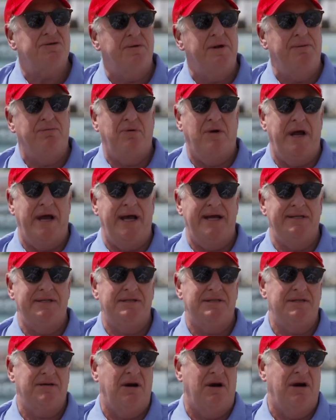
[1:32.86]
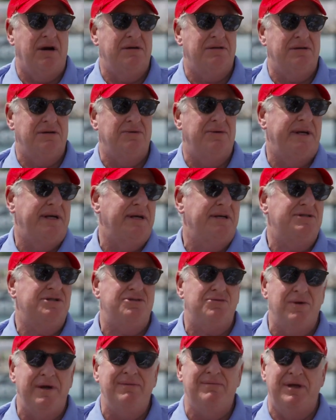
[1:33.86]
luxury brands are doing
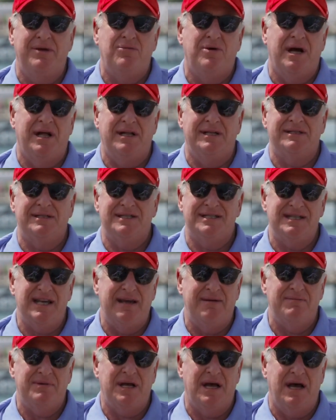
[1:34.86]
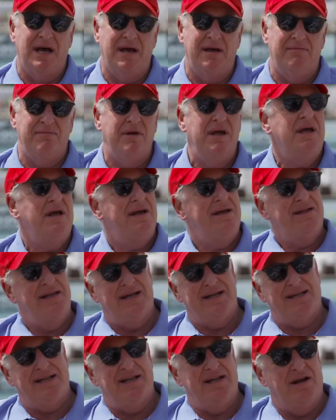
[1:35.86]
extremely well at the same time
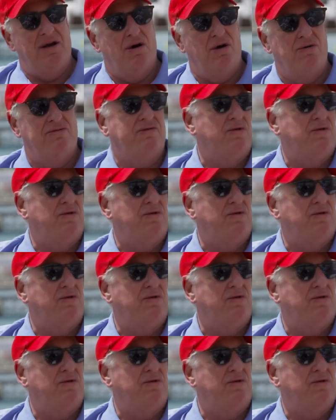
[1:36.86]
that the